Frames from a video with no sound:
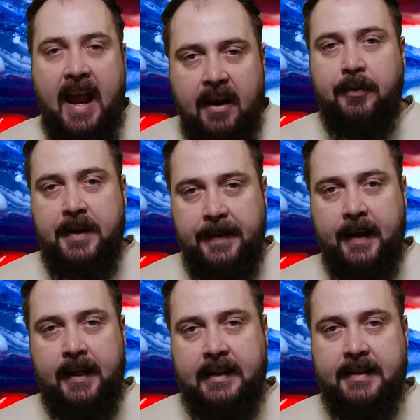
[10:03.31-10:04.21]

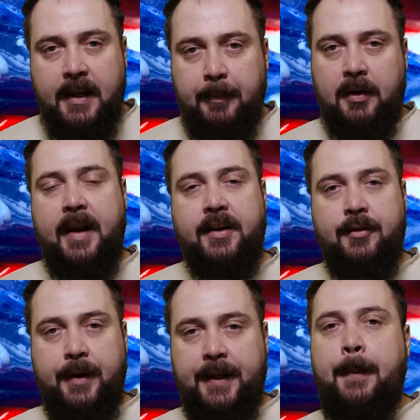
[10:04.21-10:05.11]
everything is
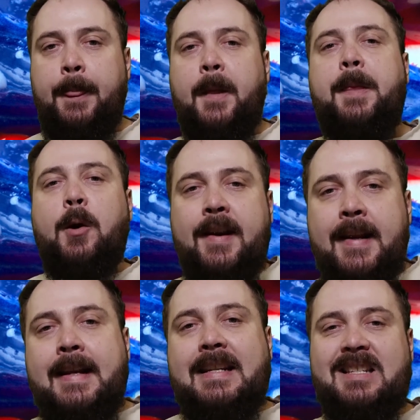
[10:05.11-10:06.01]
supplementary, that there
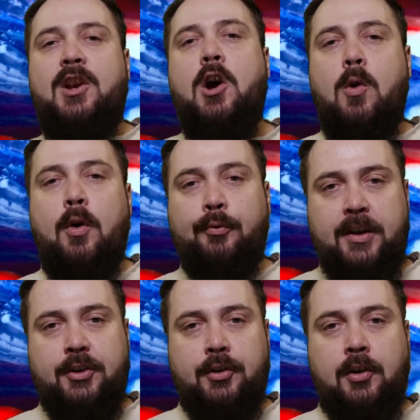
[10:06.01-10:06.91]
is no
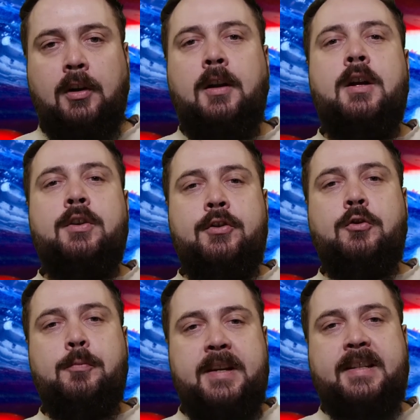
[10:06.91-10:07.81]
original to be